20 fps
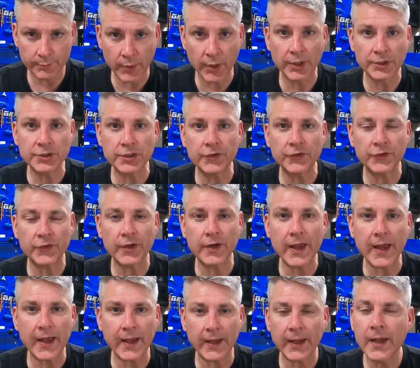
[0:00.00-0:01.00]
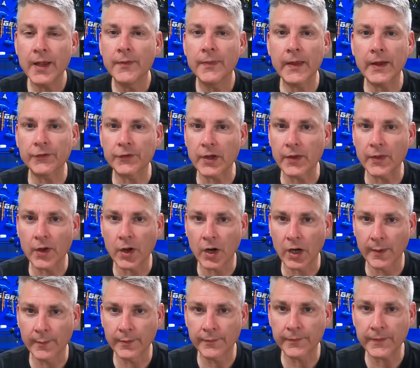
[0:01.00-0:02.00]
purchase today. That's on the
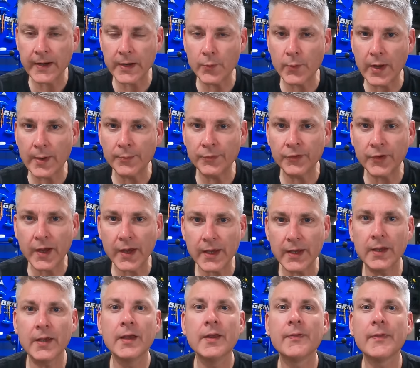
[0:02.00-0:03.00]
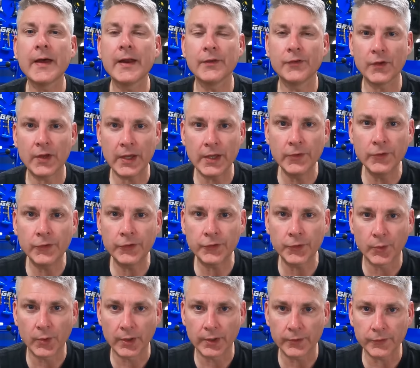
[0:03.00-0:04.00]
Harbor Freight website. That is in
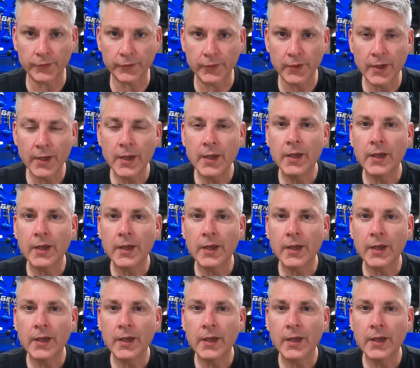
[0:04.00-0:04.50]
stores.